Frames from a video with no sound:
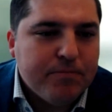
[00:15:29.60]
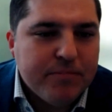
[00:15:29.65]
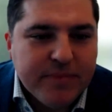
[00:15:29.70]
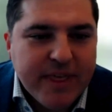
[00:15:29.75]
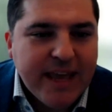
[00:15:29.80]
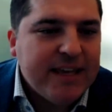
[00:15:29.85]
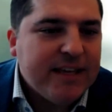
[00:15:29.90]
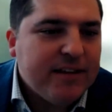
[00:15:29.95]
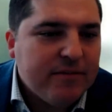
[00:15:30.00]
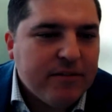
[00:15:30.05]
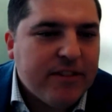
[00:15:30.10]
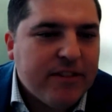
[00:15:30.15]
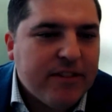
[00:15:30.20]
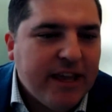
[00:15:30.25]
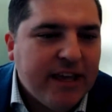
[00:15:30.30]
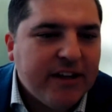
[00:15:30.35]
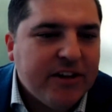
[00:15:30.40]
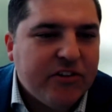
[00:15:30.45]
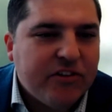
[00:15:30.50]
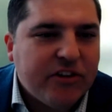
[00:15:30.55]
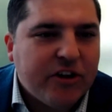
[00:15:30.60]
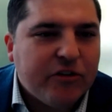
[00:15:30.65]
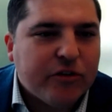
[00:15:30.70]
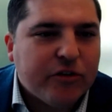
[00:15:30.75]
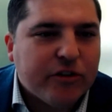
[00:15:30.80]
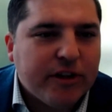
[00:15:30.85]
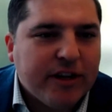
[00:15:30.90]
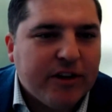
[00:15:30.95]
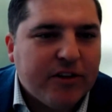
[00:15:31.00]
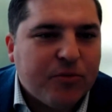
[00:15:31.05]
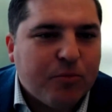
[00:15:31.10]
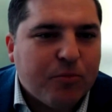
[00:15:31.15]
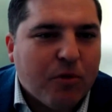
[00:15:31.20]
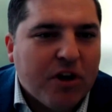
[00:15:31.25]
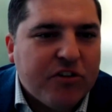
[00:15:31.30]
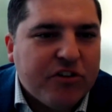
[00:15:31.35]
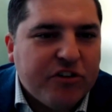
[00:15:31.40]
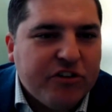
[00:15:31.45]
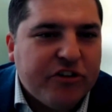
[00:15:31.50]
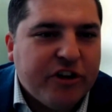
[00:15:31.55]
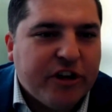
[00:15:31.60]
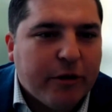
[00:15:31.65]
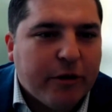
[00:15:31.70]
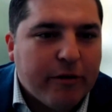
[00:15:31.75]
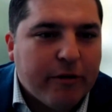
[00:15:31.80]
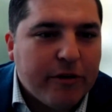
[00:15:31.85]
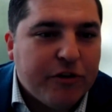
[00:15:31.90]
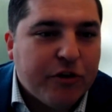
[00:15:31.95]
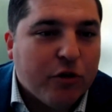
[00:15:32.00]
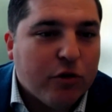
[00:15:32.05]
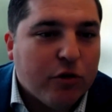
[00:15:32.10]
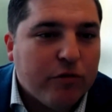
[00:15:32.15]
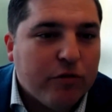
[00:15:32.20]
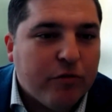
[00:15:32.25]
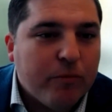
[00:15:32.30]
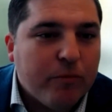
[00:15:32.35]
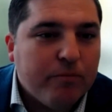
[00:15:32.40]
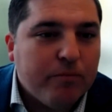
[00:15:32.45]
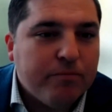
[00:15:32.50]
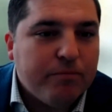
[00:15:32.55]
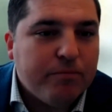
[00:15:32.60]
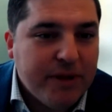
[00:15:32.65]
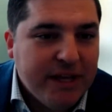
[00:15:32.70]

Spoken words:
they can essentially express and generate return from